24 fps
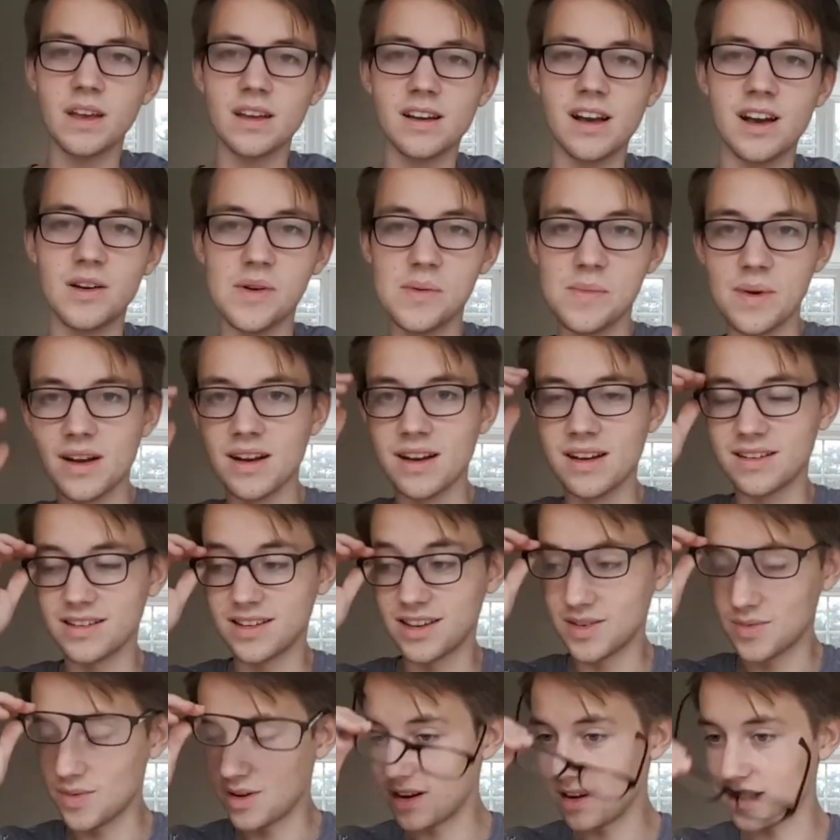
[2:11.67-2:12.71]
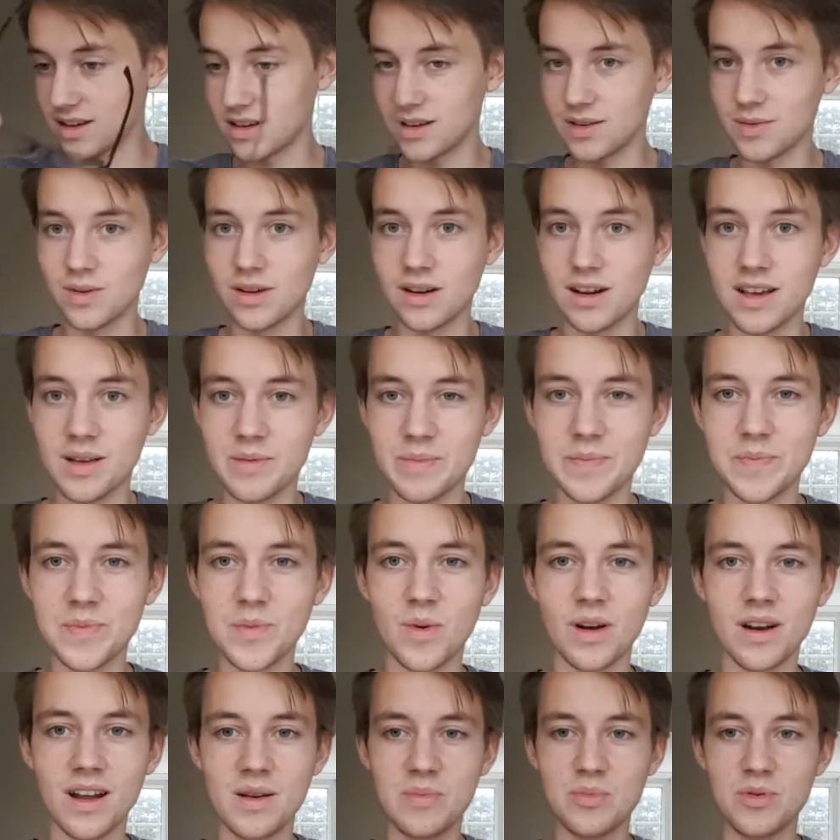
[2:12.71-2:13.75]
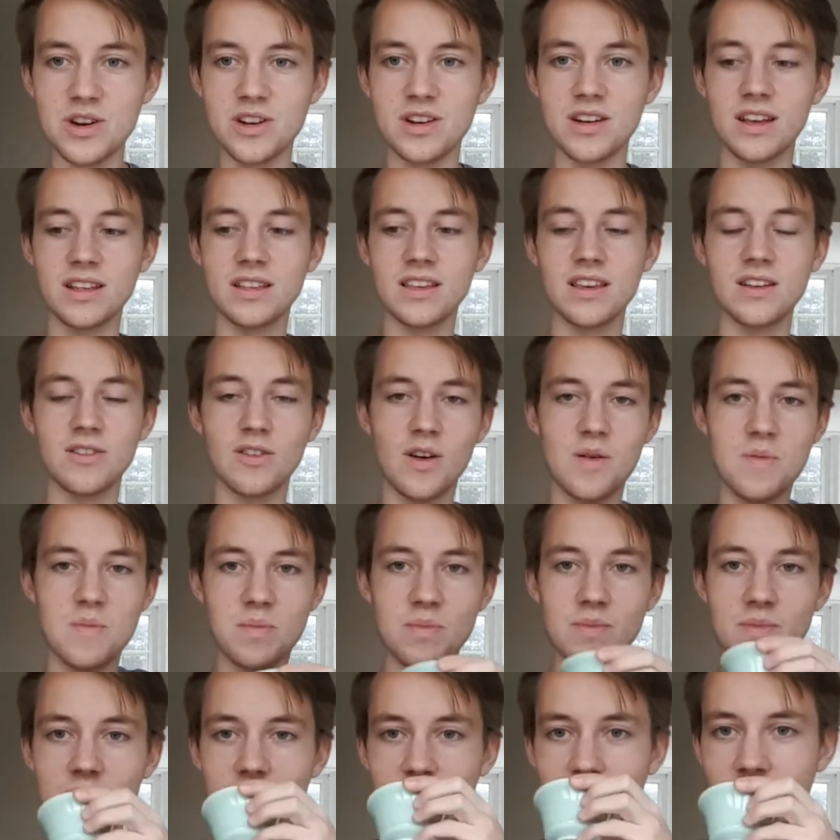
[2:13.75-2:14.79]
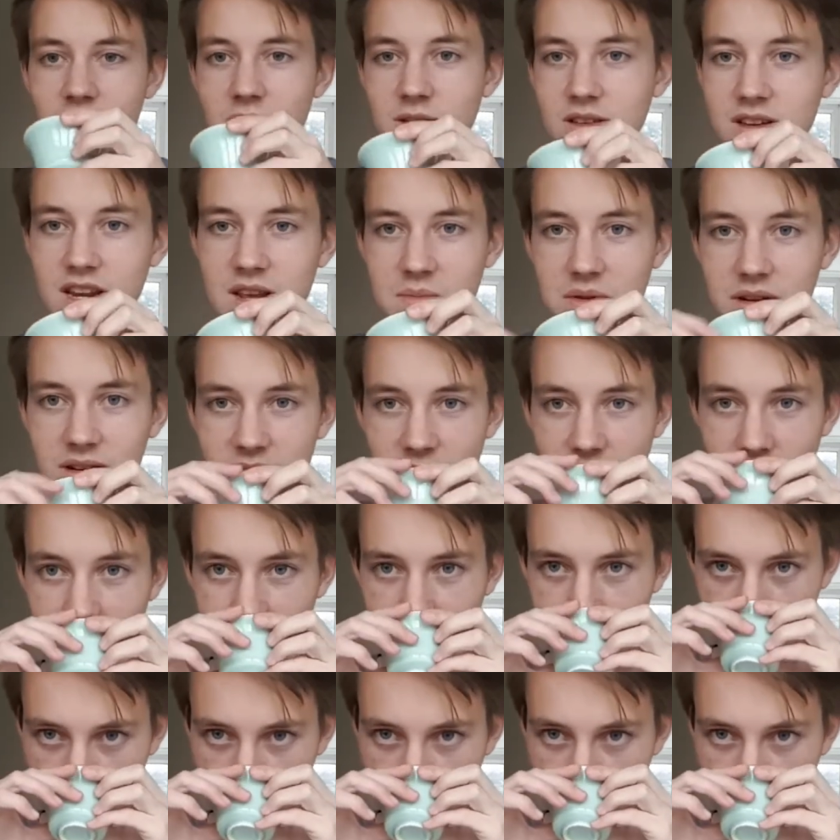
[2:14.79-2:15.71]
I can't wear my glasses while I appreciate tea, or I blow steam into them.